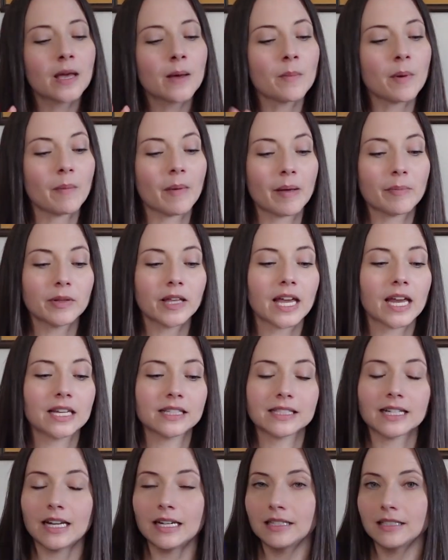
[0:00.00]
But my plan
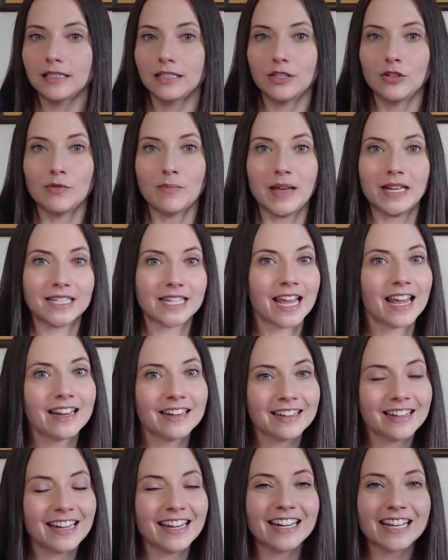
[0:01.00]
is to
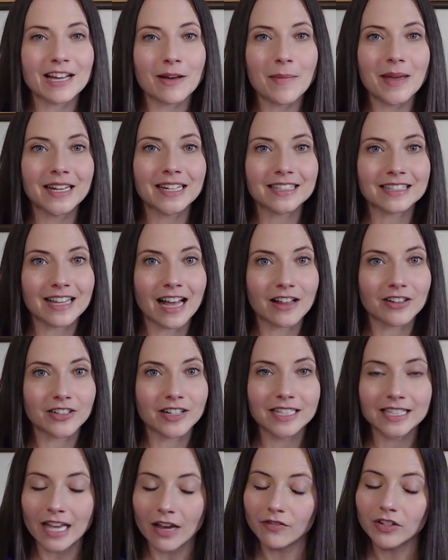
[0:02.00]
maintain eating at maintenance
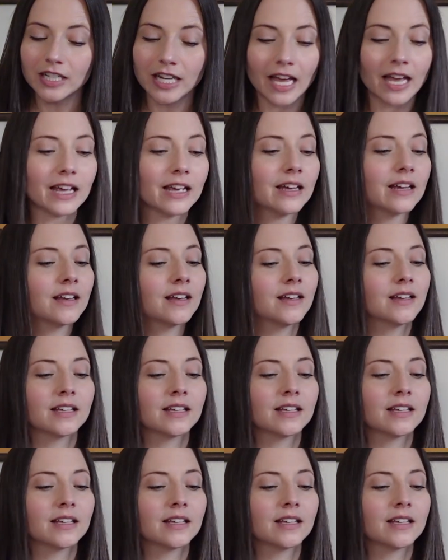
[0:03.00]
calories every day,